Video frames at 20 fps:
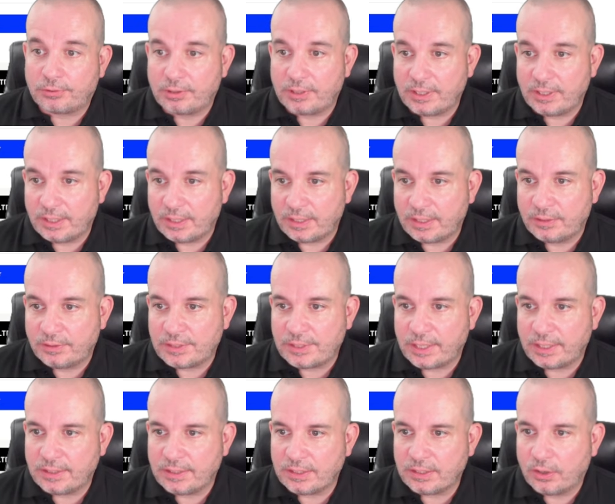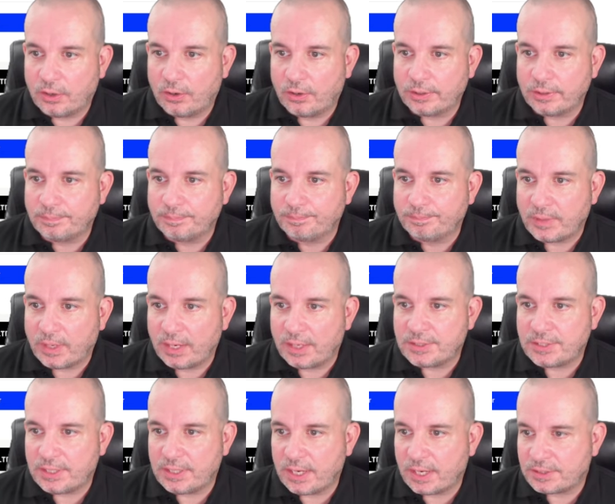3-litre TDI
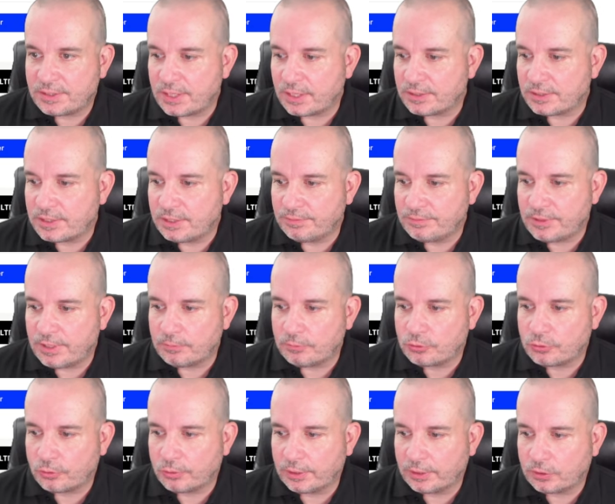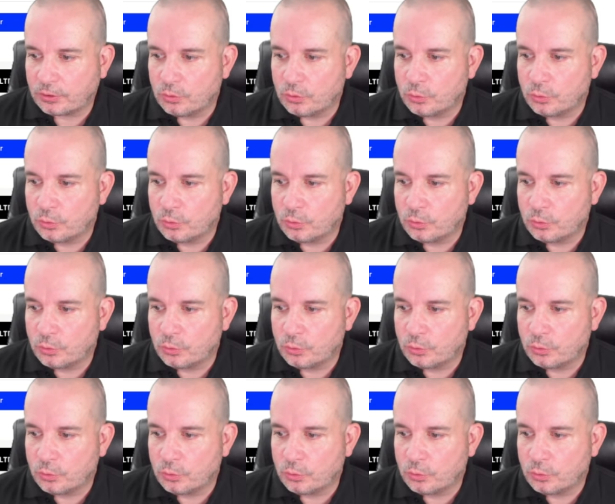SE Executive Tiptronic